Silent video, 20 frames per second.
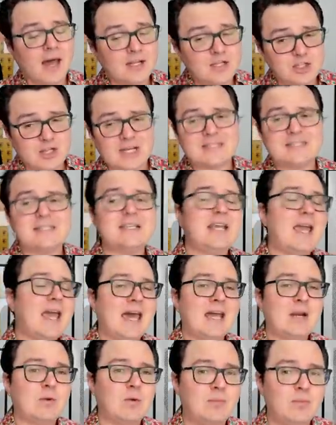Jesse
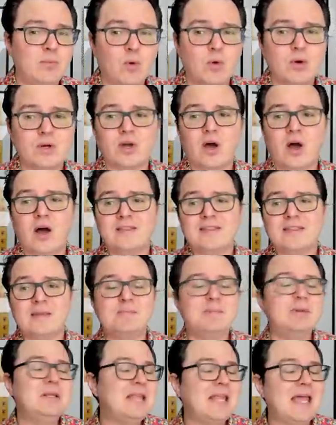had a report on the
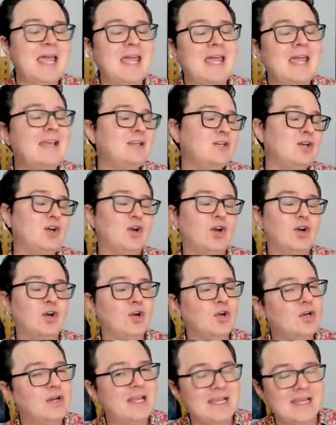
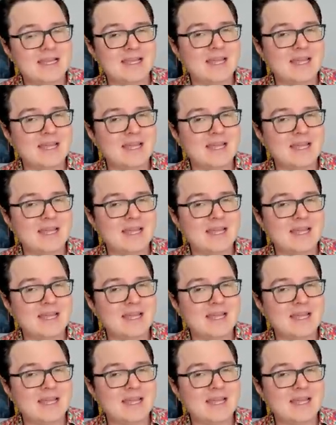play-to-earn